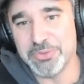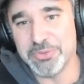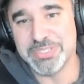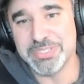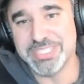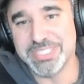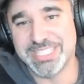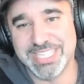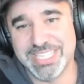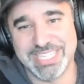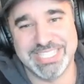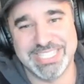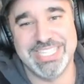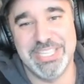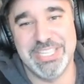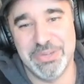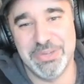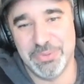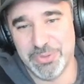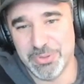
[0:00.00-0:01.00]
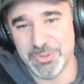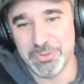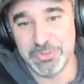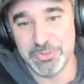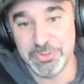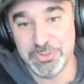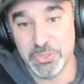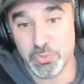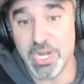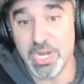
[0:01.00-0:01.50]
60 year
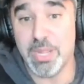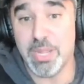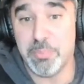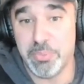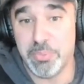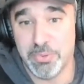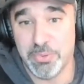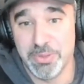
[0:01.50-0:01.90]
old grip